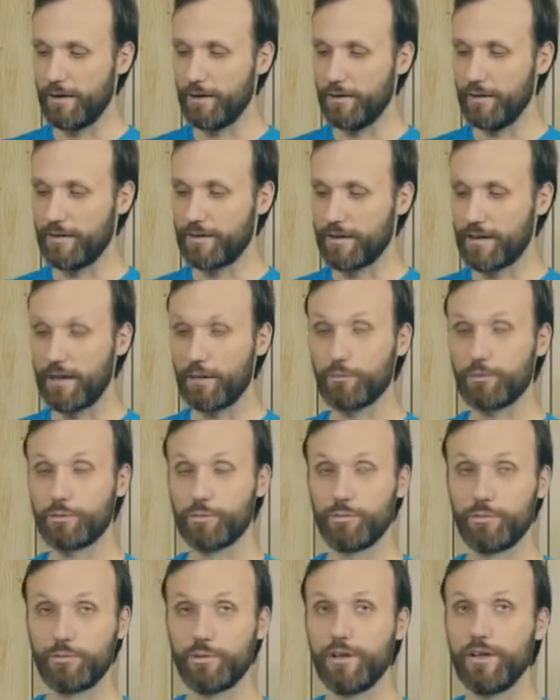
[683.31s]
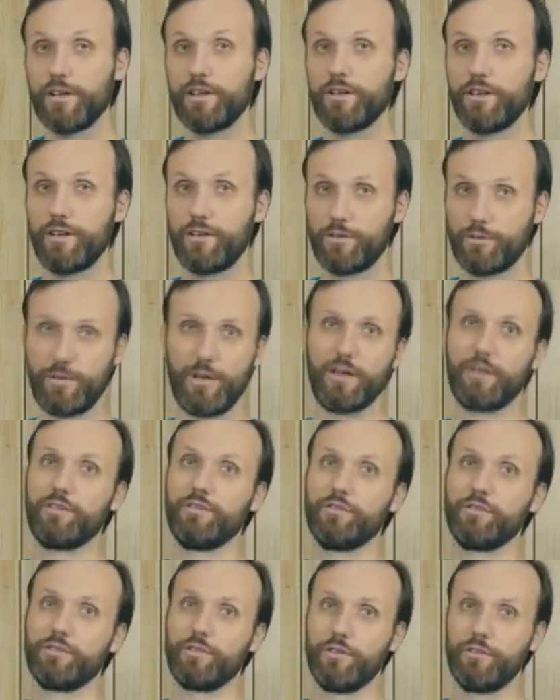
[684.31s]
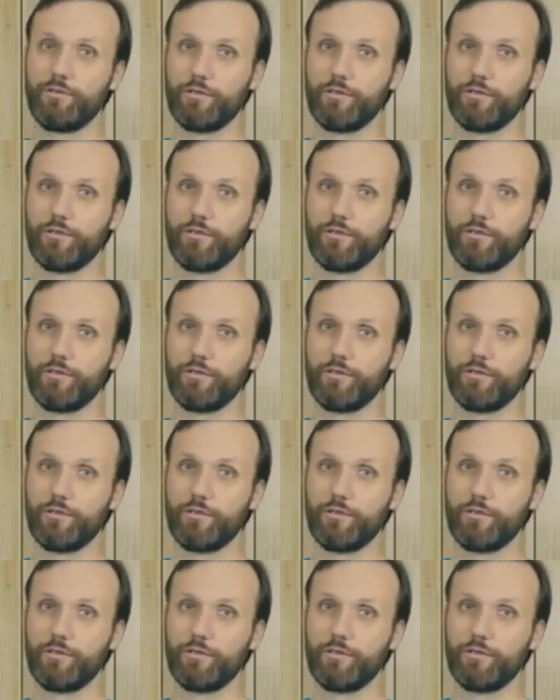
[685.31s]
it comes with really good instructions for the